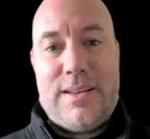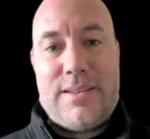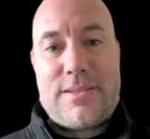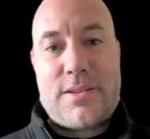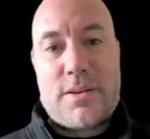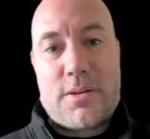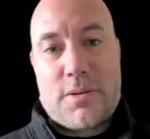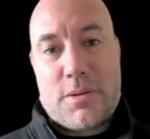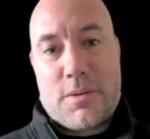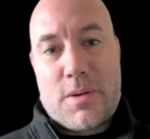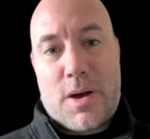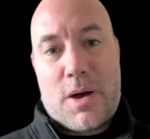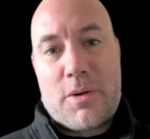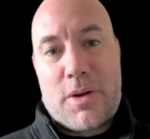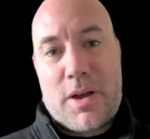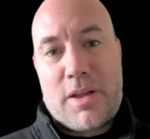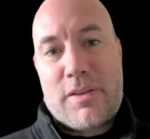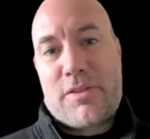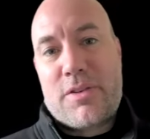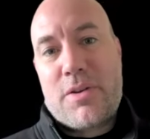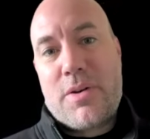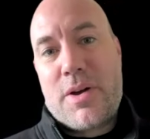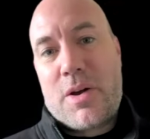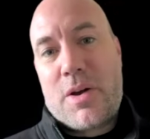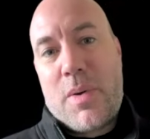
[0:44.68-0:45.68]
So I'll go
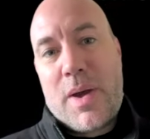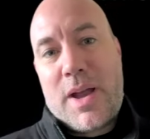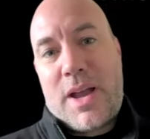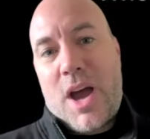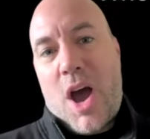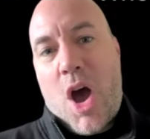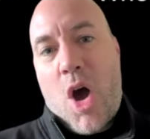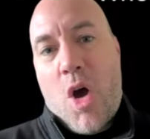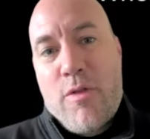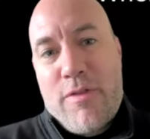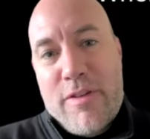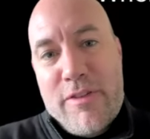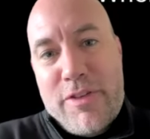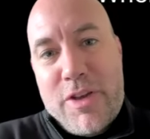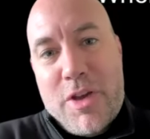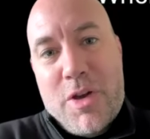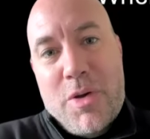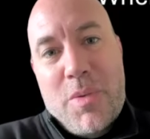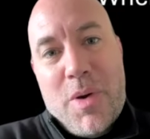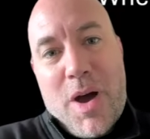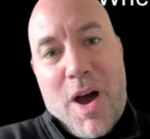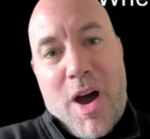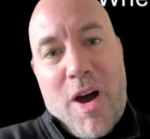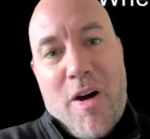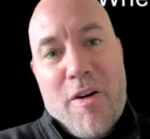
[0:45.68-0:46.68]
through a quick
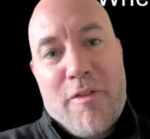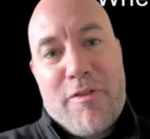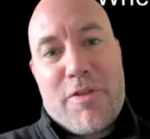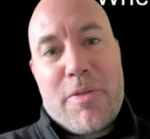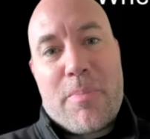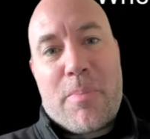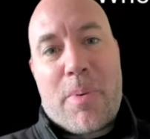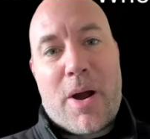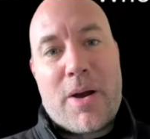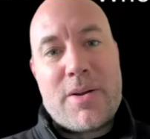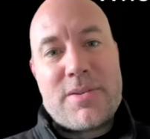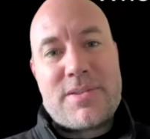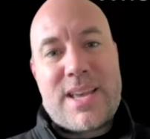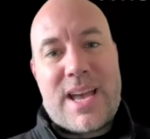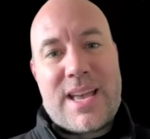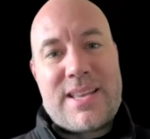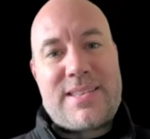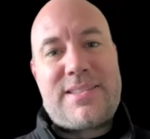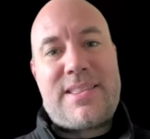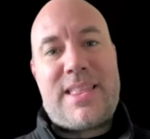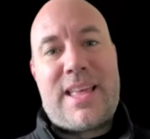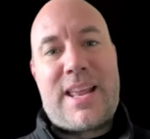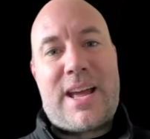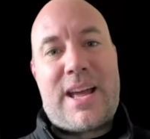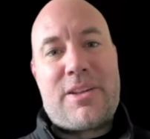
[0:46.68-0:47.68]
overview of the
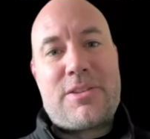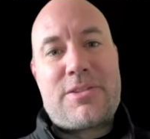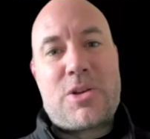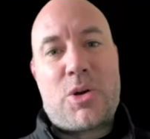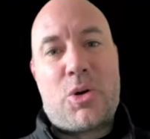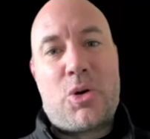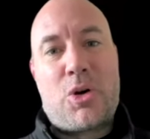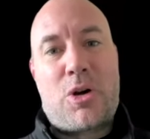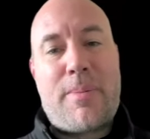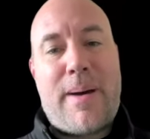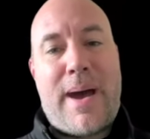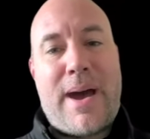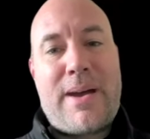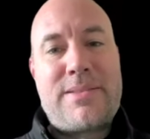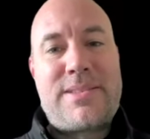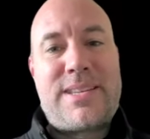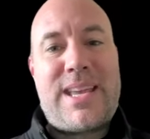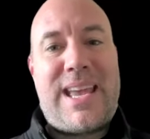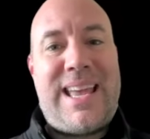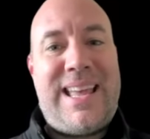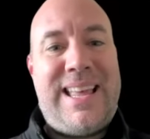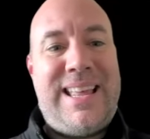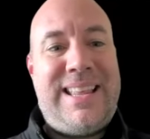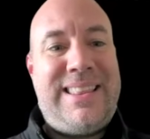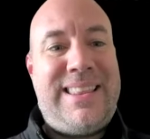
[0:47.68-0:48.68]
process that I'll talk about
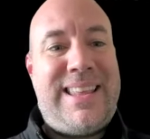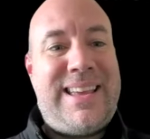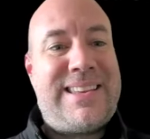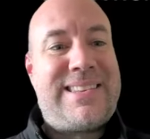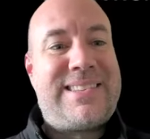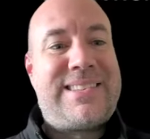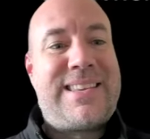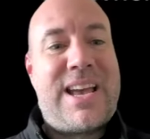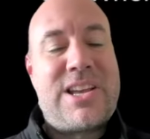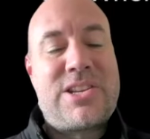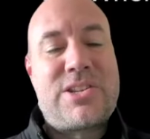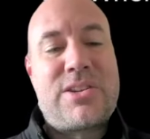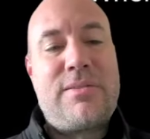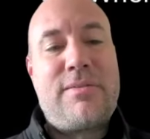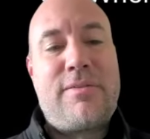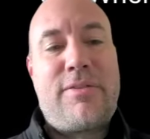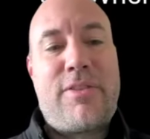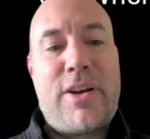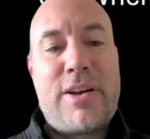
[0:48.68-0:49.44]
in this session.